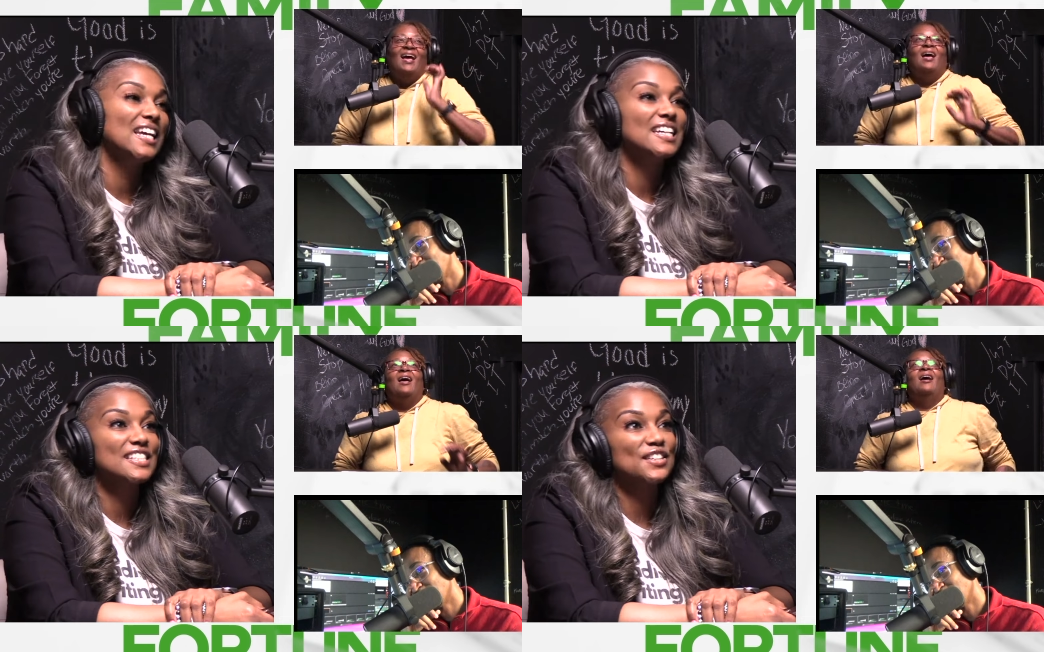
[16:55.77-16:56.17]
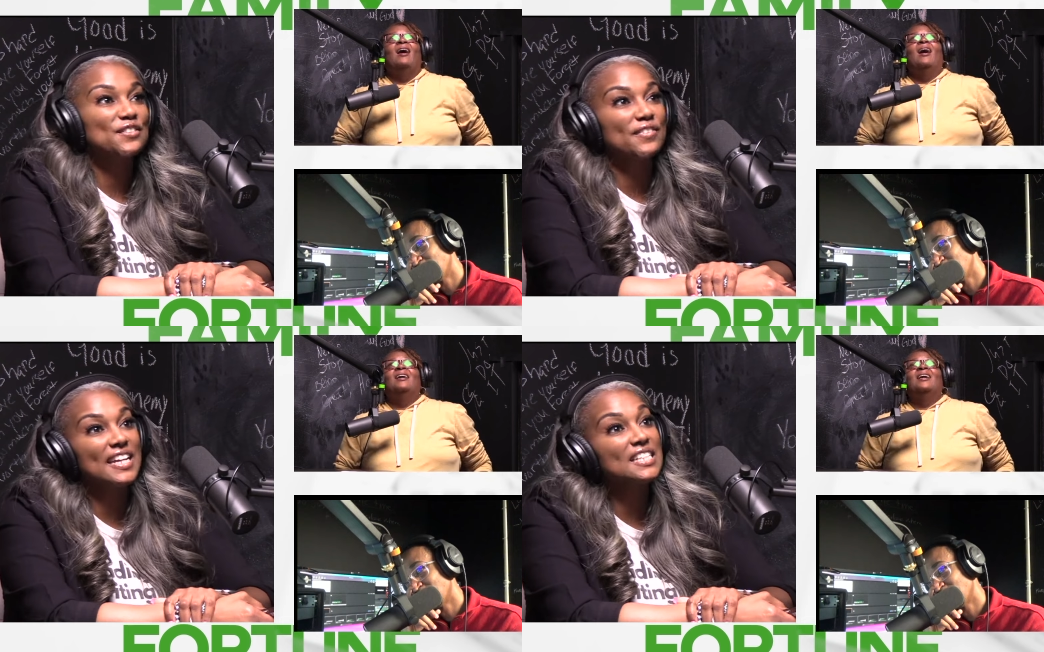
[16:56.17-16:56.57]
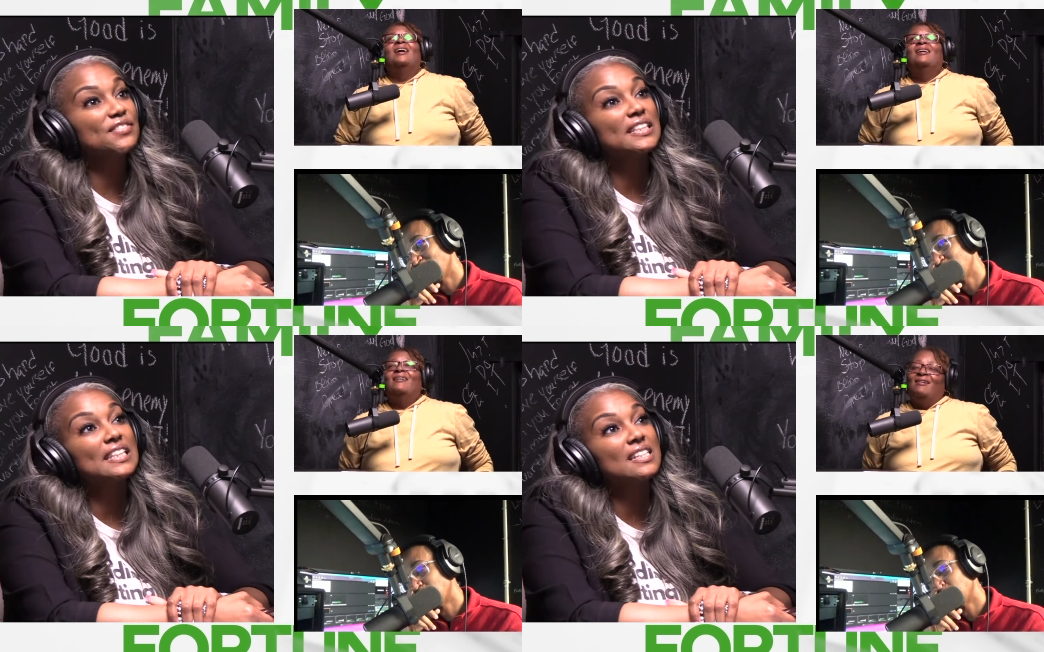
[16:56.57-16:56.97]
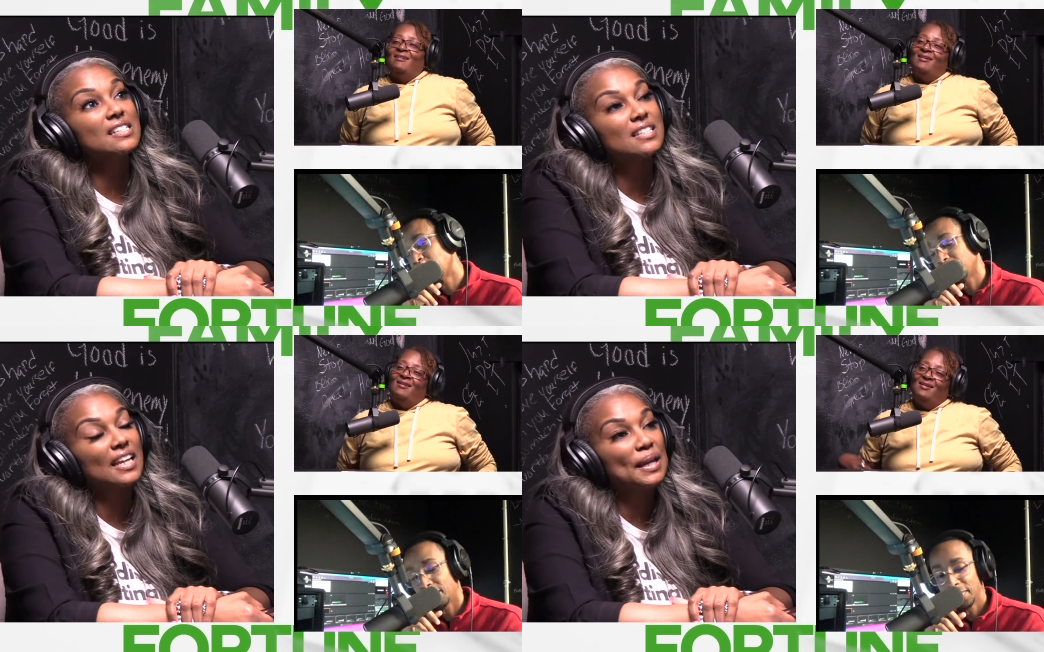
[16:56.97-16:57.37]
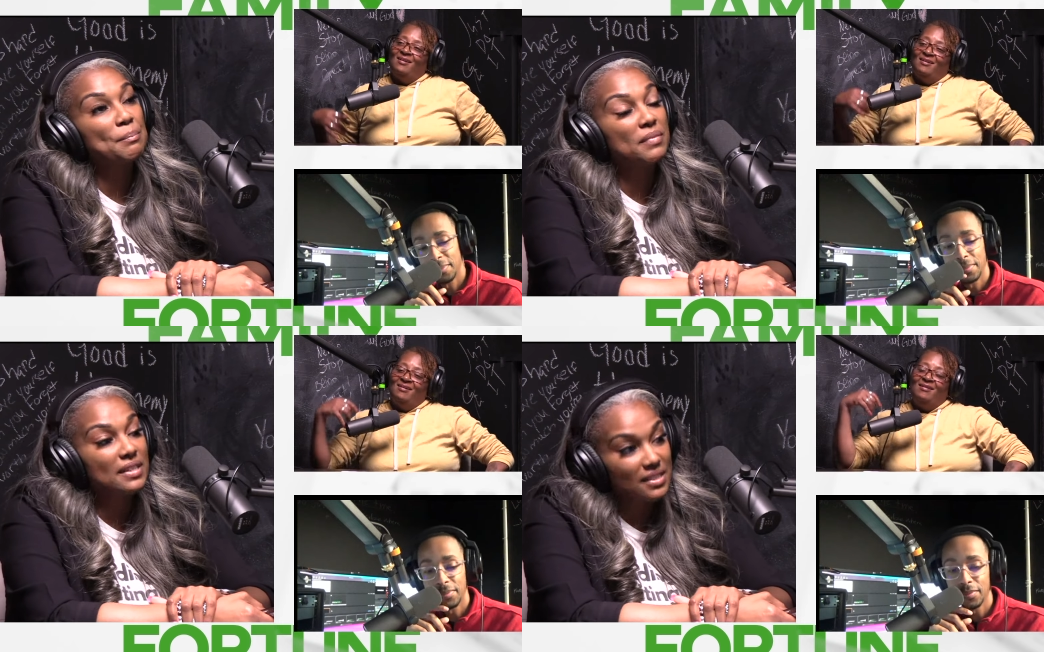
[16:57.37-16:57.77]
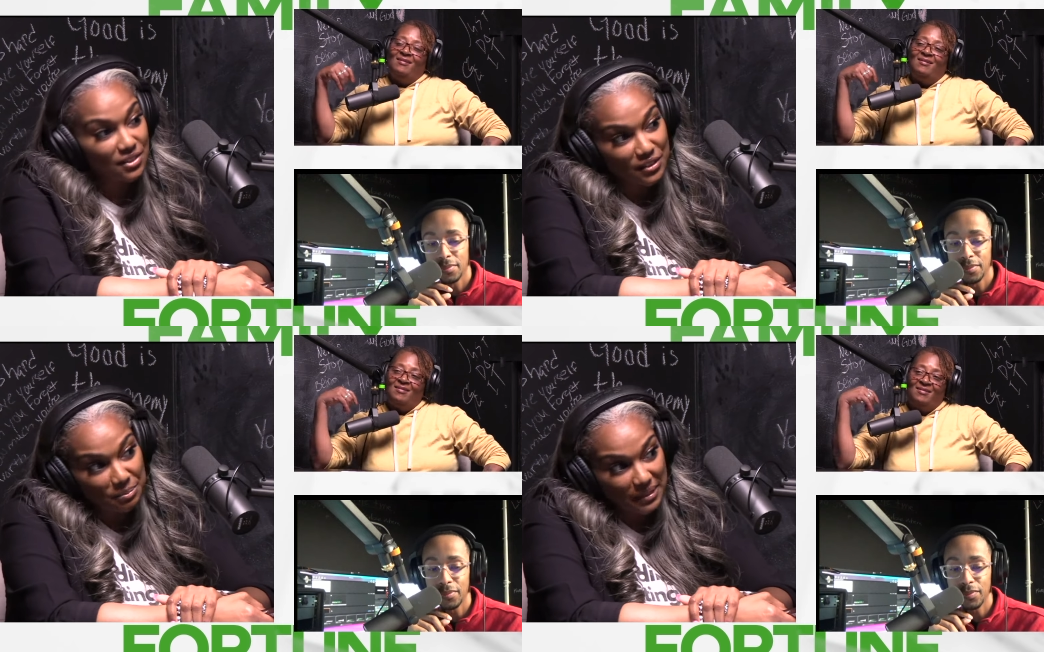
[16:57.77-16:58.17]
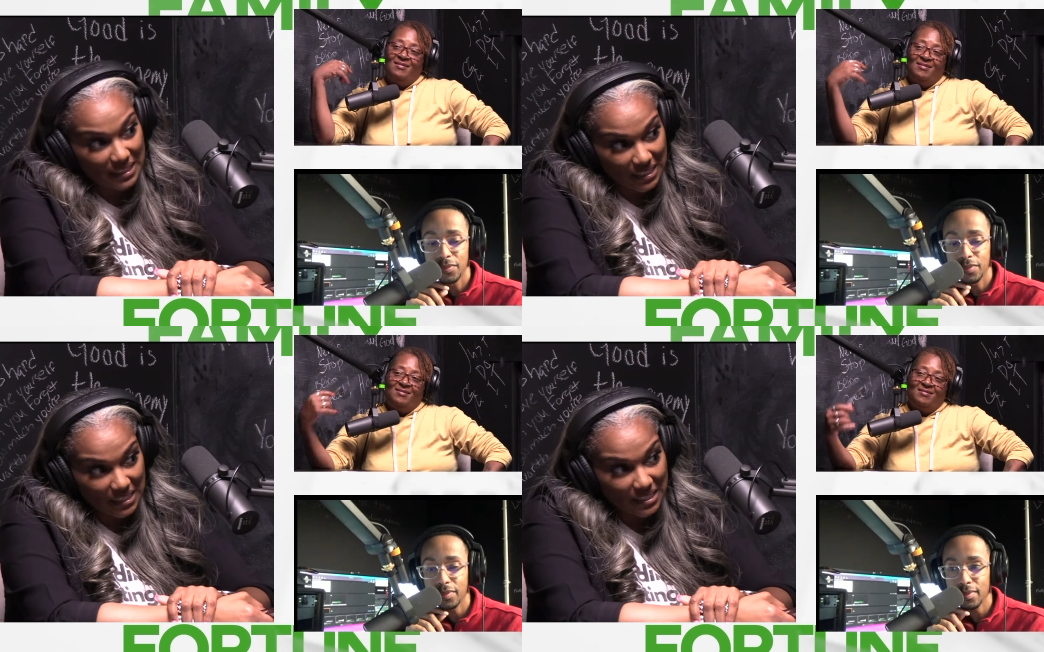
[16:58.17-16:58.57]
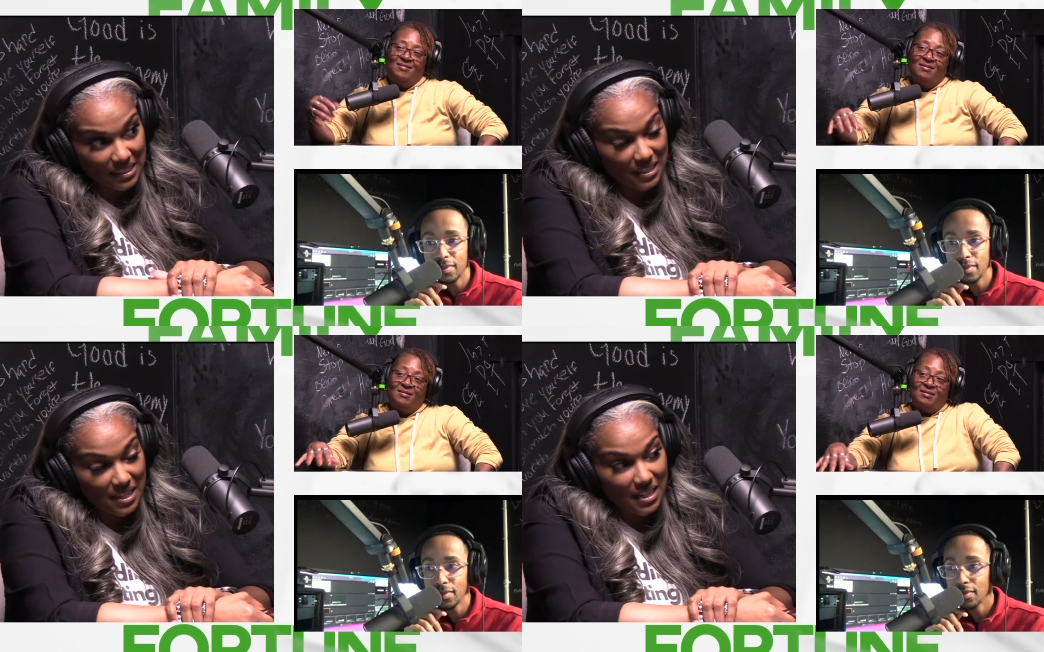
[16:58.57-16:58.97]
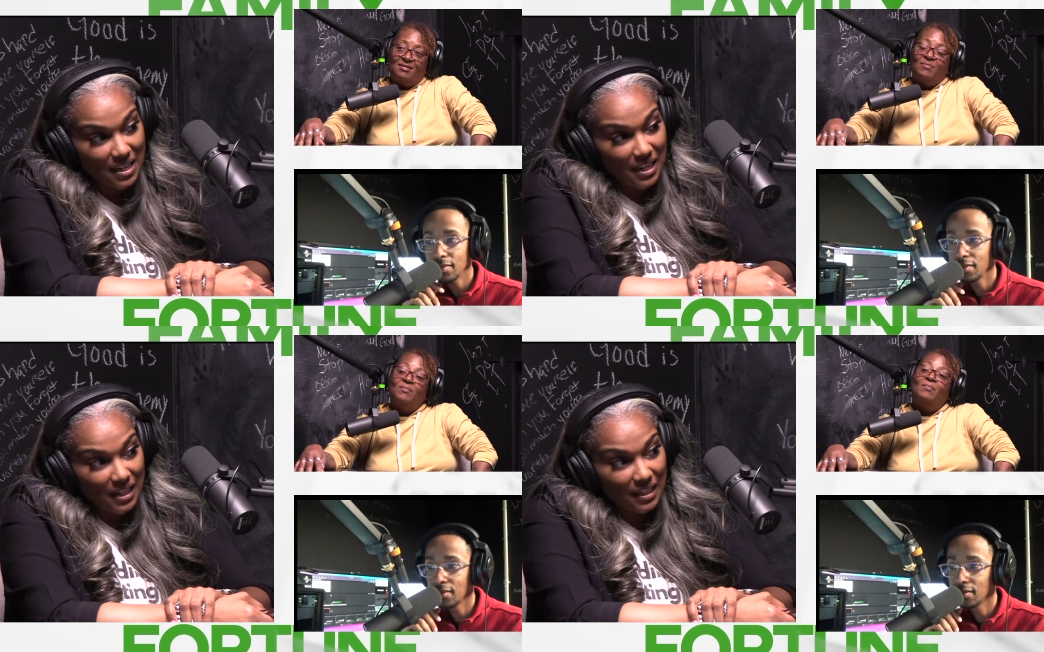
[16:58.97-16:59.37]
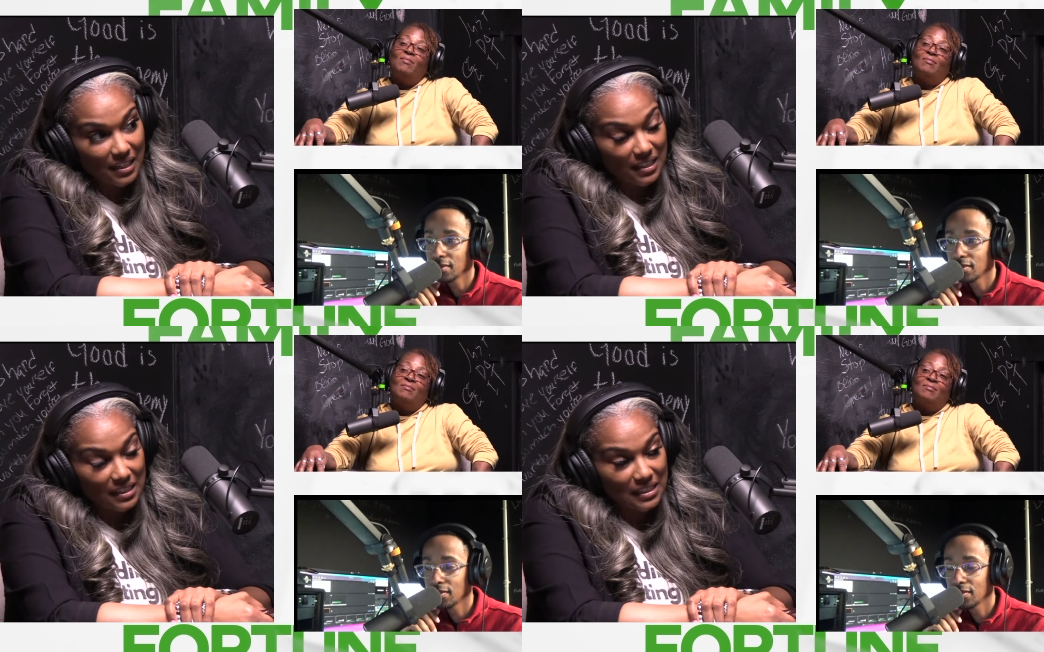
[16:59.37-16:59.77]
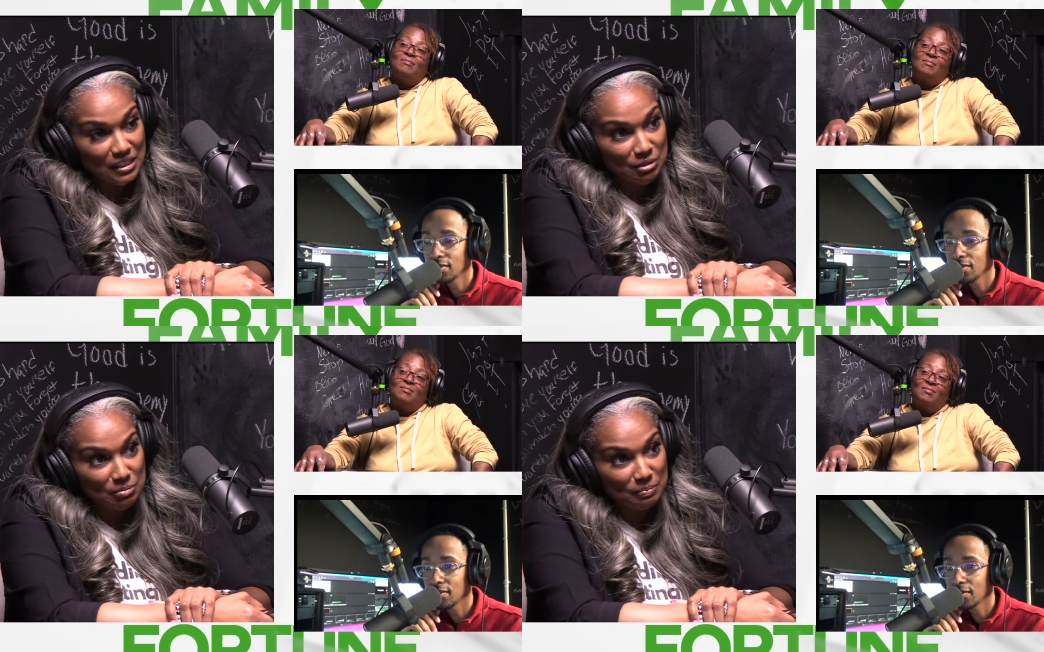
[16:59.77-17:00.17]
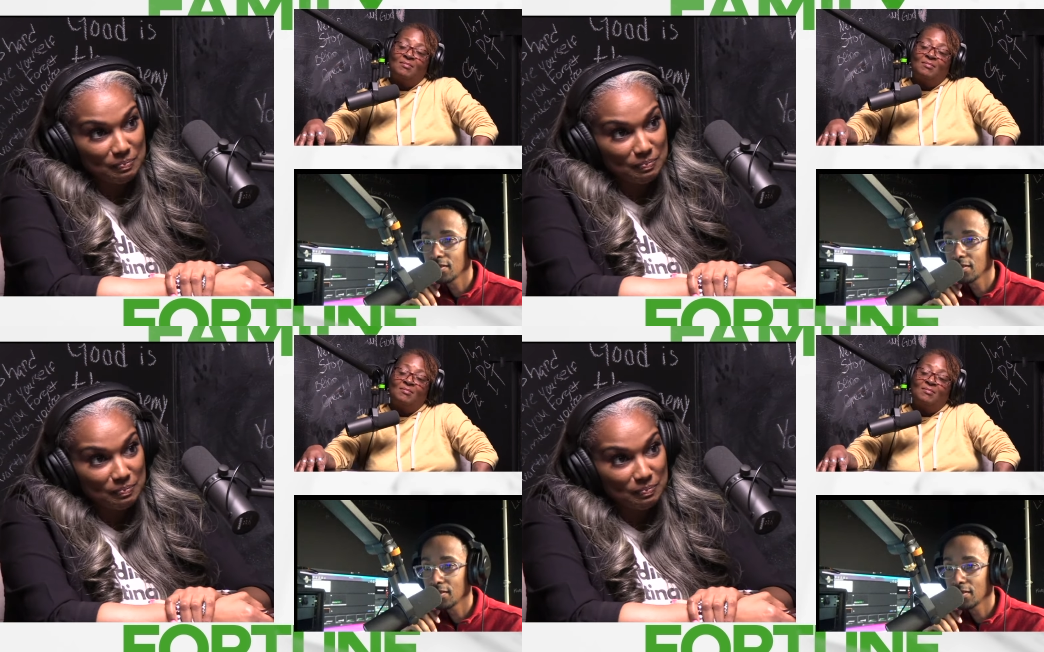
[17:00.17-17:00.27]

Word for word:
Speaker 1: So FAFSA is a must to complete. mm Um,